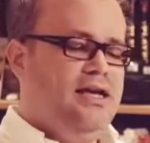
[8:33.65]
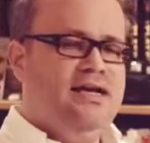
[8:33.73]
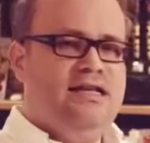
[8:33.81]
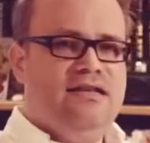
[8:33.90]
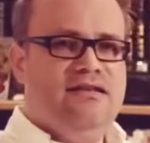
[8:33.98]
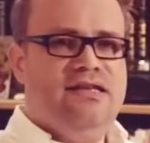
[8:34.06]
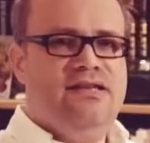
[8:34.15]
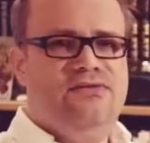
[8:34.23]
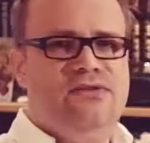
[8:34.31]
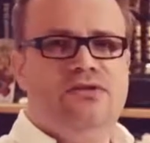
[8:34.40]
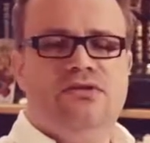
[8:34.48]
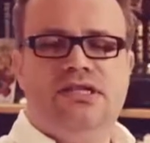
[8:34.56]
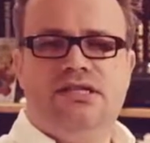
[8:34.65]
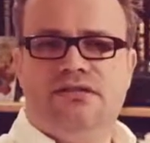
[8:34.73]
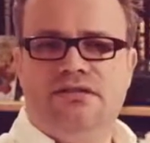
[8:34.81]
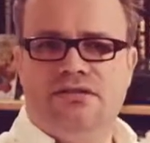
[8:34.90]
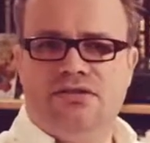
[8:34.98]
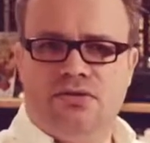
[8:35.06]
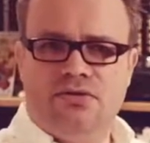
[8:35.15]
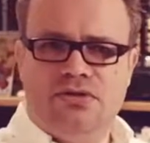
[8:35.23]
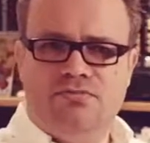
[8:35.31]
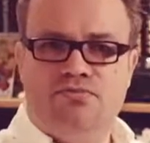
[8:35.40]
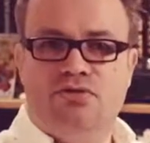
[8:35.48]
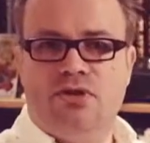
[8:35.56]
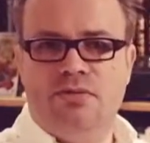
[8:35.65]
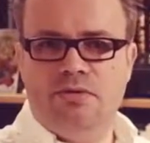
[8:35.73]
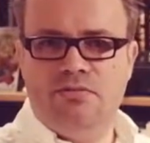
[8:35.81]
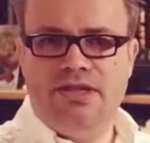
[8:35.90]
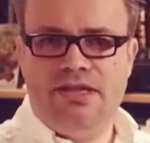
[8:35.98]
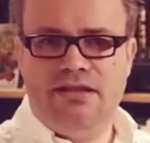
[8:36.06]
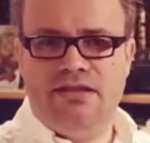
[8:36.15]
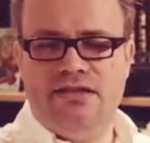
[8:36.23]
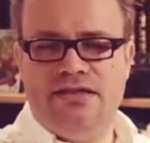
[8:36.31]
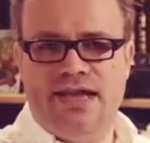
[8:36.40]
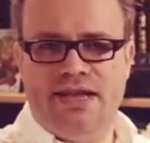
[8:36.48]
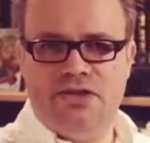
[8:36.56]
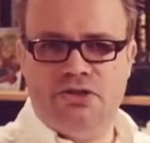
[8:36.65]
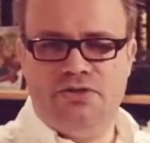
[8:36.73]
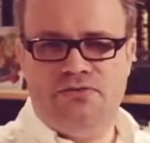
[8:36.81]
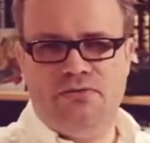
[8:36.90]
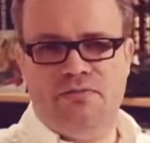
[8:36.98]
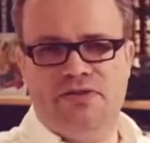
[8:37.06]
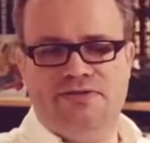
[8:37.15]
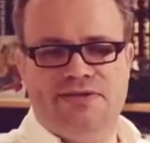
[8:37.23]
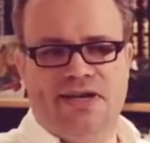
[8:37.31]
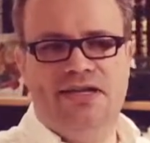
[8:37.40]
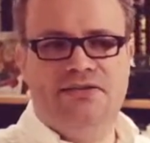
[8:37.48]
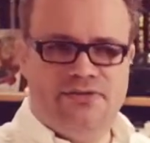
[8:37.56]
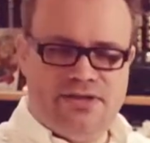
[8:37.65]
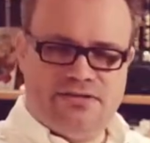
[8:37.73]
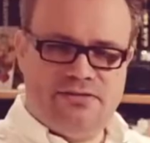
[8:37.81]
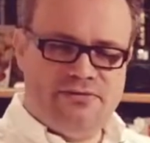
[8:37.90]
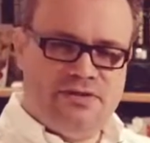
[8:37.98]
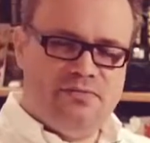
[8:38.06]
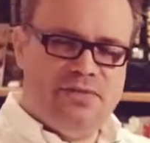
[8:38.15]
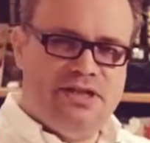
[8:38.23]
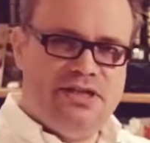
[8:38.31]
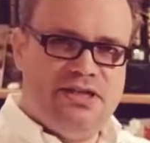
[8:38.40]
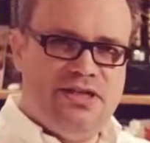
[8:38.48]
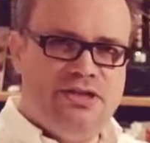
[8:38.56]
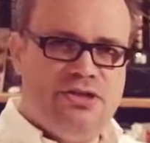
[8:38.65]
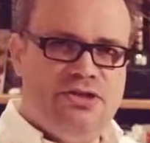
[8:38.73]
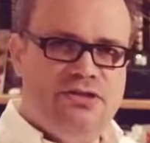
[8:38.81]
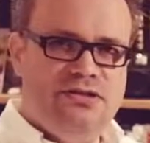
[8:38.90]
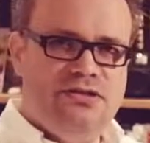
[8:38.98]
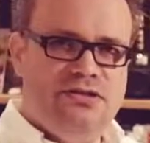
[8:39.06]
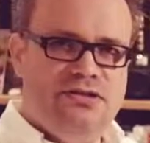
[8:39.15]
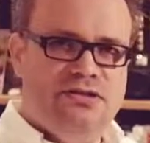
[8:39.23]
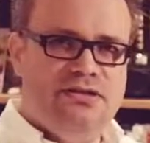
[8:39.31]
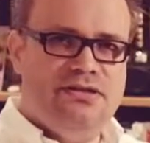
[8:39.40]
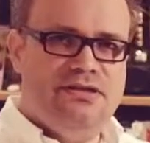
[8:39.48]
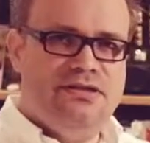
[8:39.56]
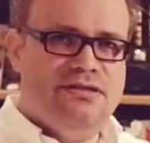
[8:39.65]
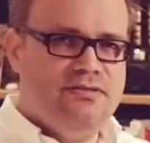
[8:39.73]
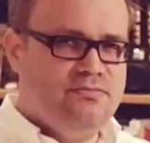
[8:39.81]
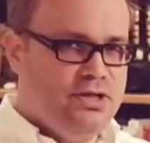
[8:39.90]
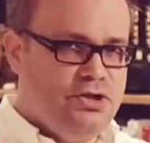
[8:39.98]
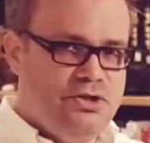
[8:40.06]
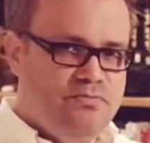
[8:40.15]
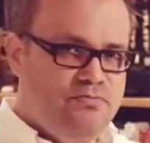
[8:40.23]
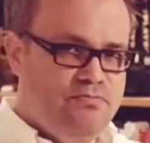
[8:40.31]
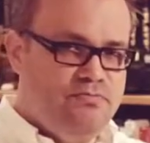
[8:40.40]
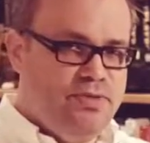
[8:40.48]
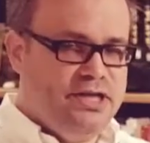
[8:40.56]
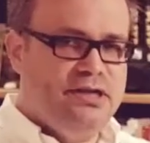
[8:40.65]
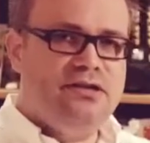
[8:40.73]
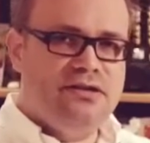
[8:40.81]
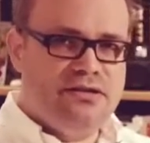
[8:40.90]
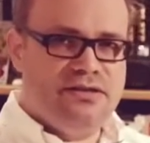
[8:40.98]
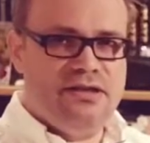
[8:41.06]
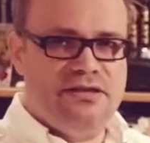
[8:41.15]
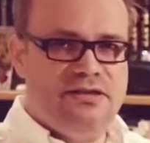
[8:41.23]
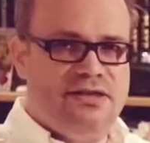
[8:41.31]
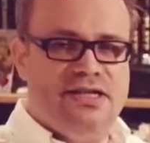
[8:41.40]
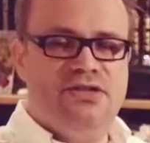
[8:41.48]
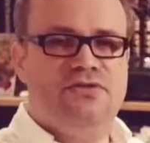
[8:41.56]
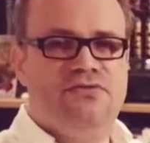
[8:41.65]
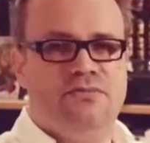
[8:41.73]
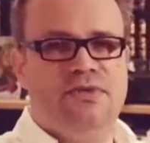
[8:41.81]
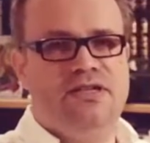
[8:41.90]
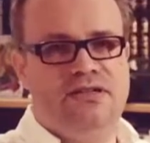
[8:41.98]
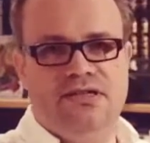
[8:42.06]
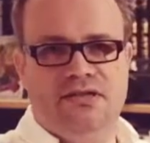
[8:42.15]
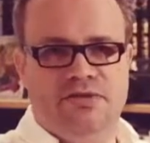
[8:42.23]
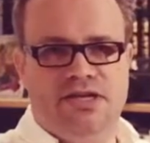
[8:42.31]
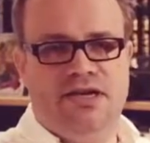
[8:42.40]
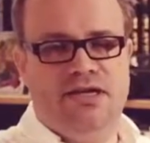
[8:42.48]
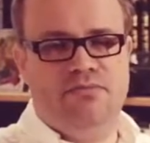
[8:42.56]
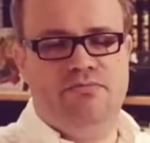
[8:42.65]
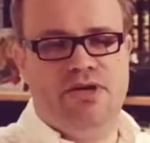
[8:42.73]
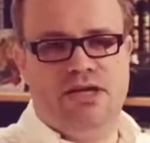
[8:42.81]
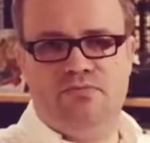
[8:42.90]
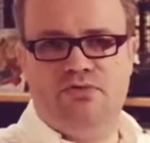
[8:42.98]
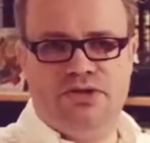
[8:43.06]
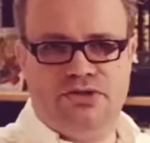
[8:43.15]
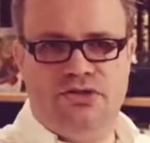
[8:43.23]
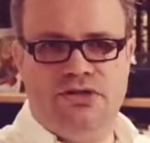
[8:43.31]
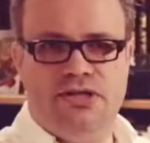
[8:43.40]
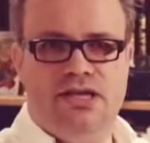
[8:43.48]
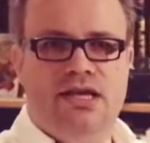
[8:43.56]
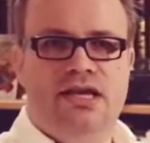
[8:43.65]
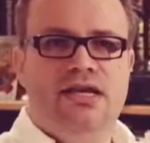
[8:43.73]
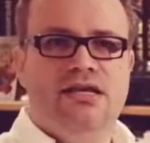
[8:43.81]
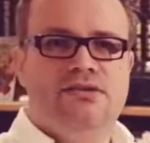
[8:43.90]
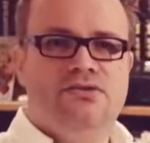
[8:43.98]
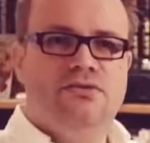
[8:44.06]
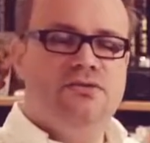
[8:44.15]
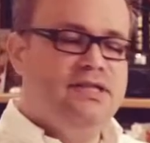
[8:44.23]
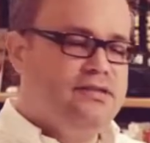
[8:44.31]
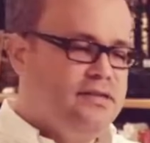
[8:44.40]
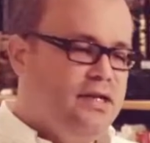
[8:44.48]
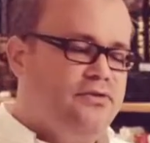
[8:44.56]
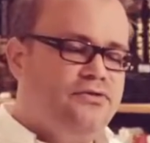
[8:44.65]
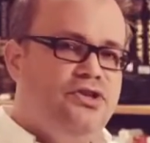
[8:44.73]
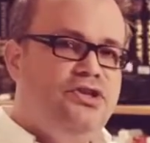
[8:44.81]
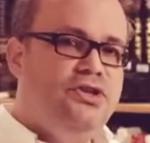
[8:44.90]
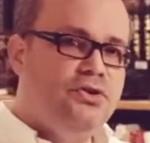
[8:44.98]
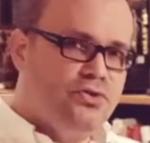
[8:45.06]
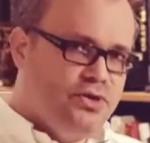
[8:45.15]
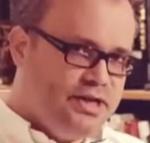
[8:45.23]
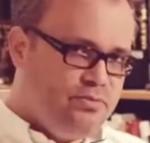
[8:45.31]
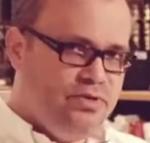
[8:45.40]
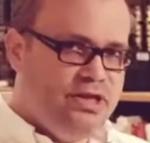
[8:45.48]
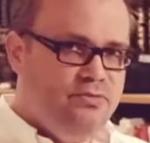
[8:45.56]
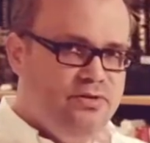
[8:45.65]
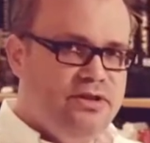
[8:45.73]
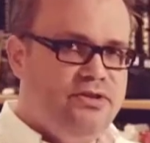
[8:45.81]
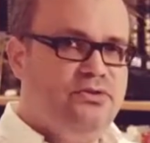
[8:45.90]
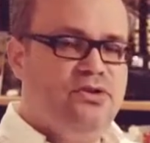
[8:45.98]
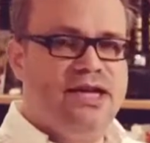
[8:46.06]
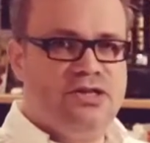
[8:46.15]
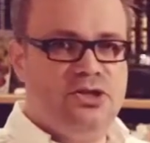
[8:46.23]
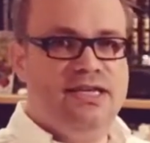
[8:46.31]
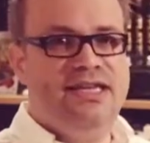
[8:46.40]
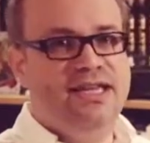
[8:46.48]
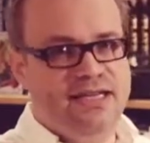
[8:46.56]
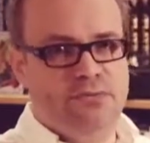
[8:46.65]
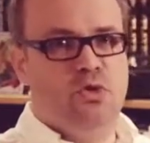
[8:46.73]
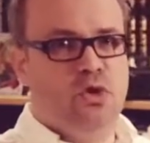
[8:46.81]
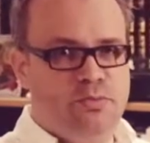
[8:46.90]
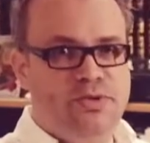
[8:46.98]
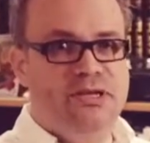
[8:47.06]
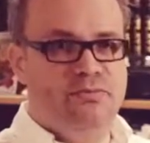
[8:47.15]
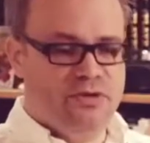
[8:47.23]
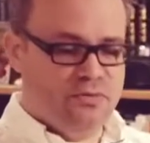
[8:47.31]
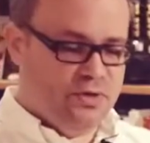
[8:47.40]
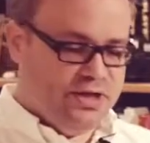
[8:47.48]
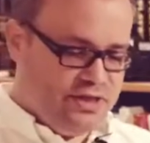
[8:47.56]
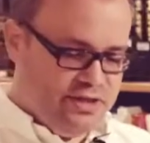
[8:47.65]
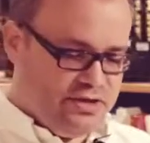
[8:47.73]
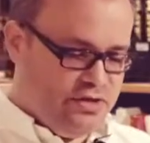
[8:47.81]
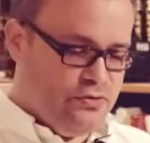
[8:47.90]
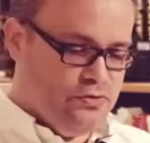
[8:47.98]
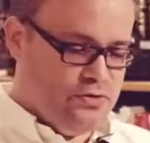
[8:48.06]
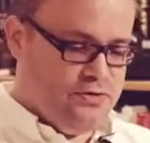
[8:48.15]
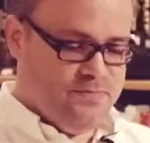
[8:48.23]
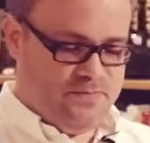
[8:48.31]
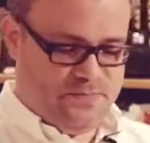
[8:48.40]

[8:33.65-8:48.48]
And if you look at it in total, probably the danger from the side effects of that medication is much bigger than the danger from that little bit high blood pressure. So instead of curing people, you're actually killing more people with the cure.